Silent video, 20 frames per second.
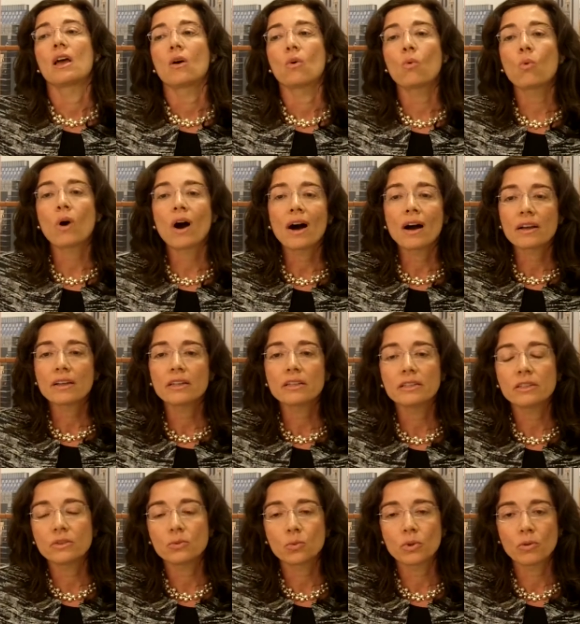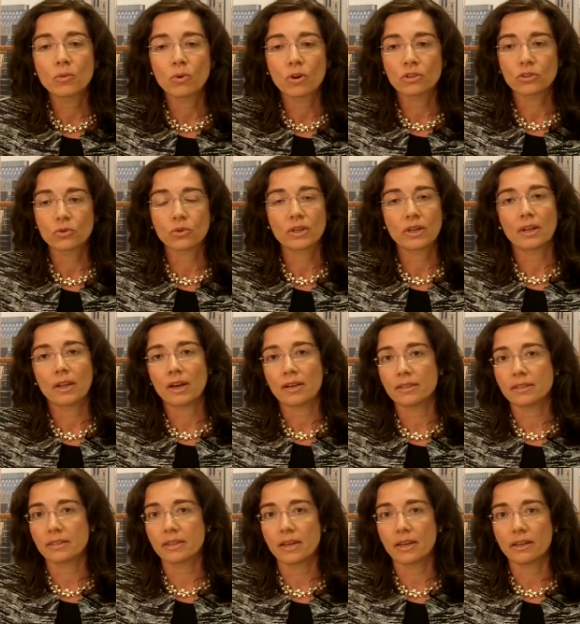Why did we want to
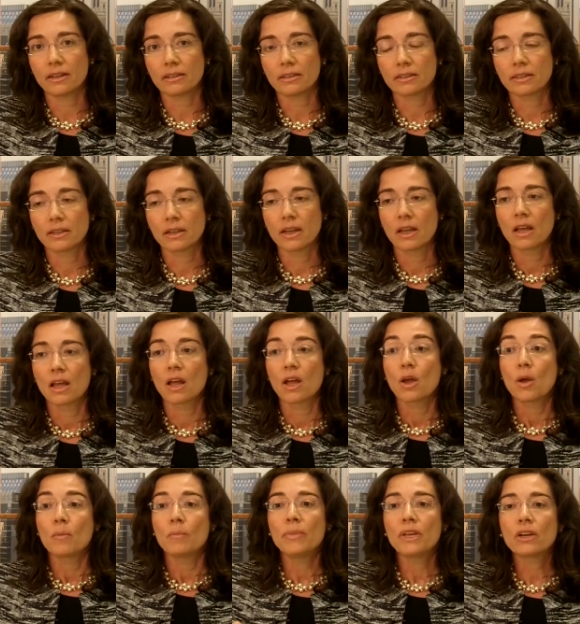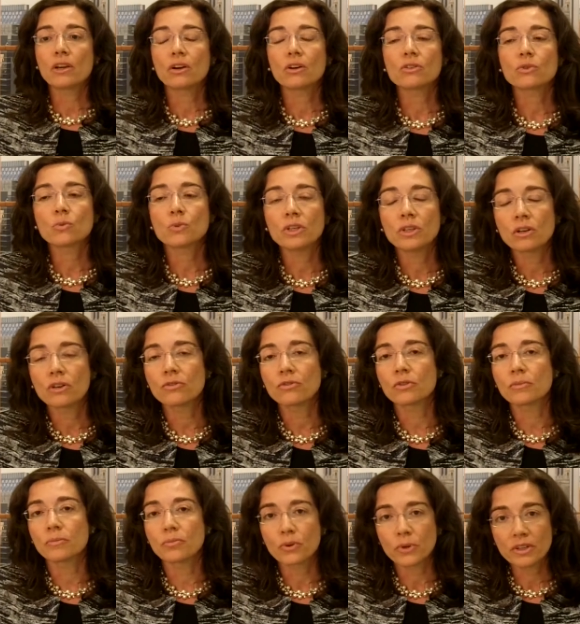analyze that? because we know
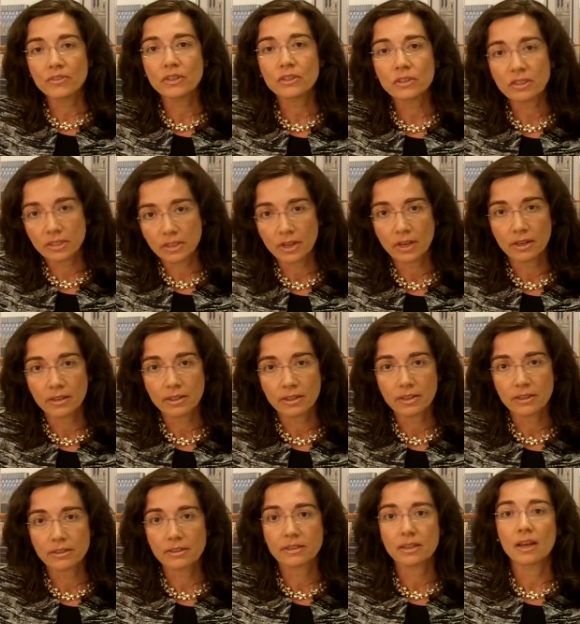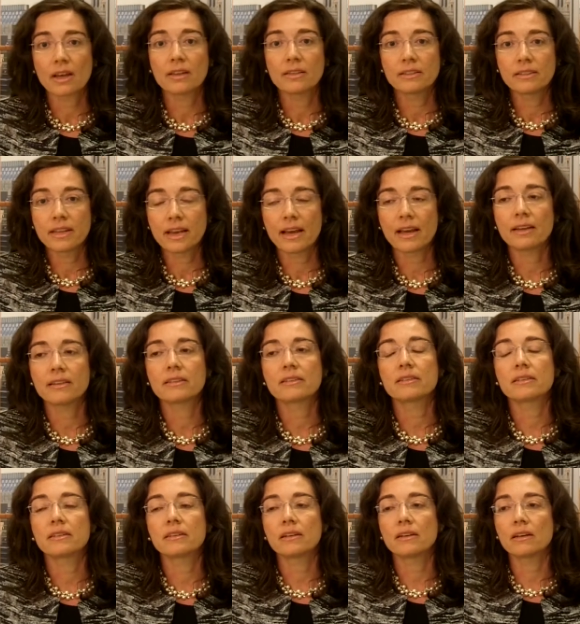from previous studies
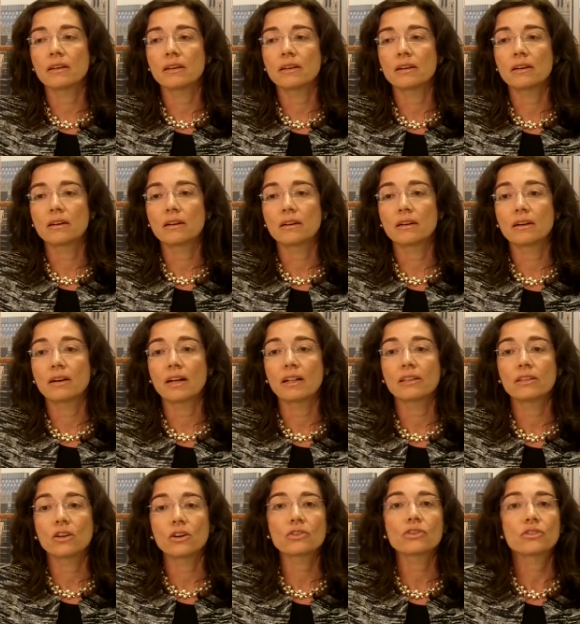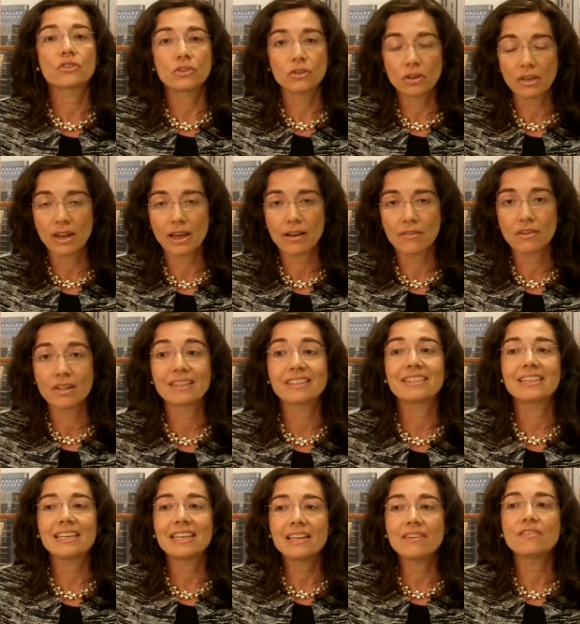that uh, uh aldosterone
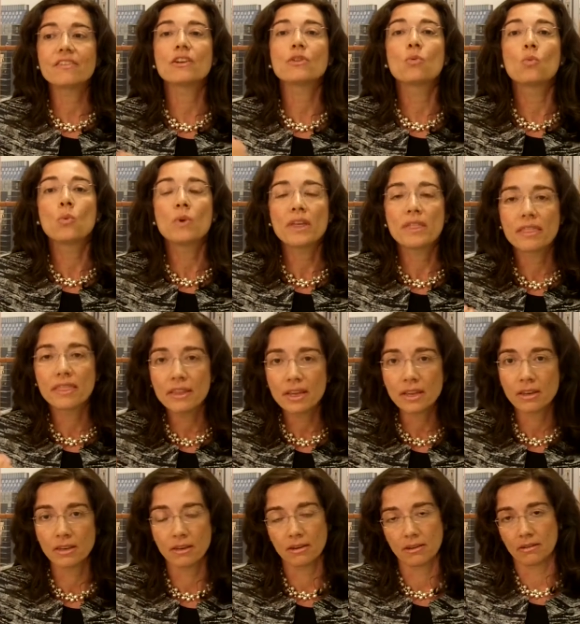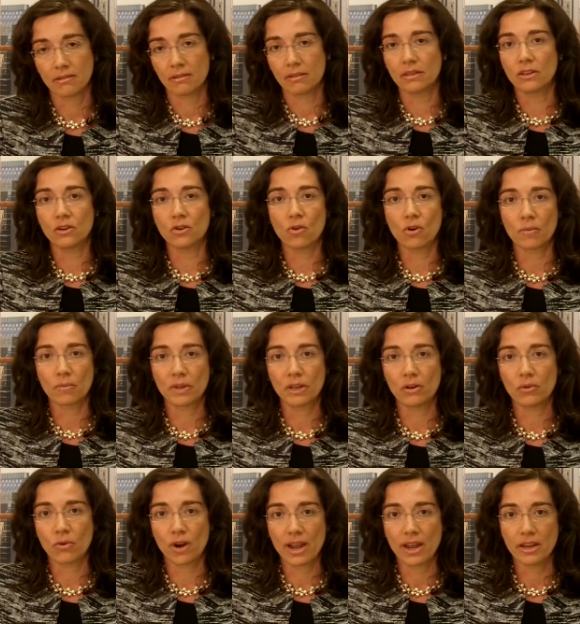levels, even within the
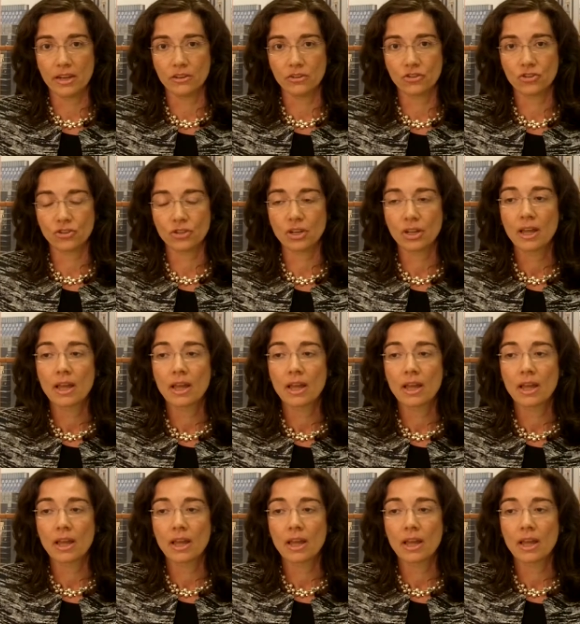normal range,